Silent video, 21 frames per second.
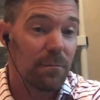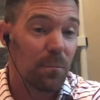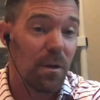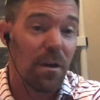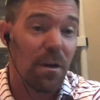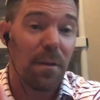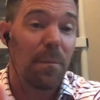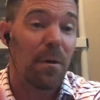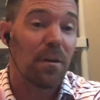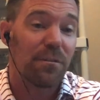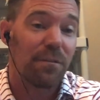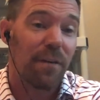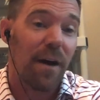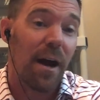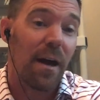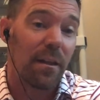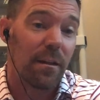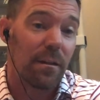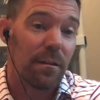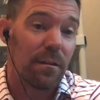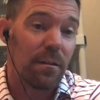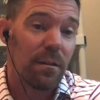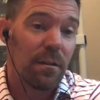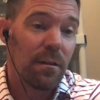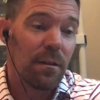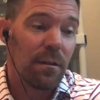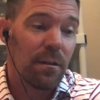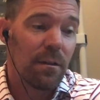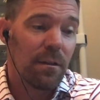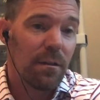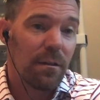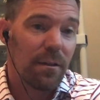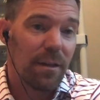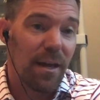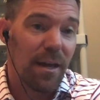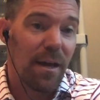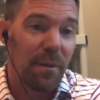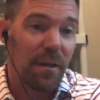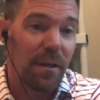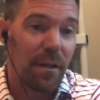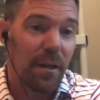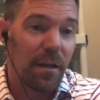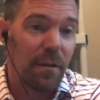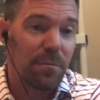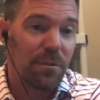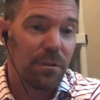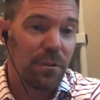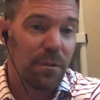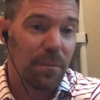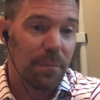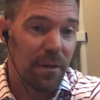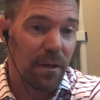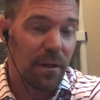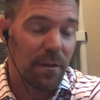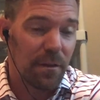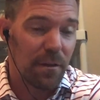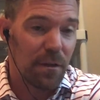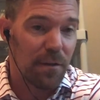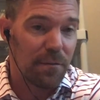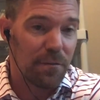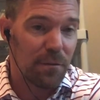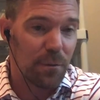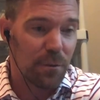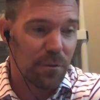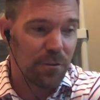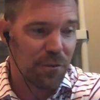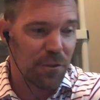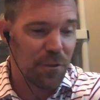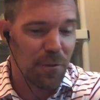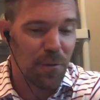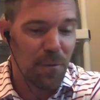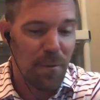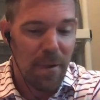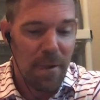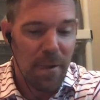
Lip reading: One of the most violent gambling games you can play on the golf course too.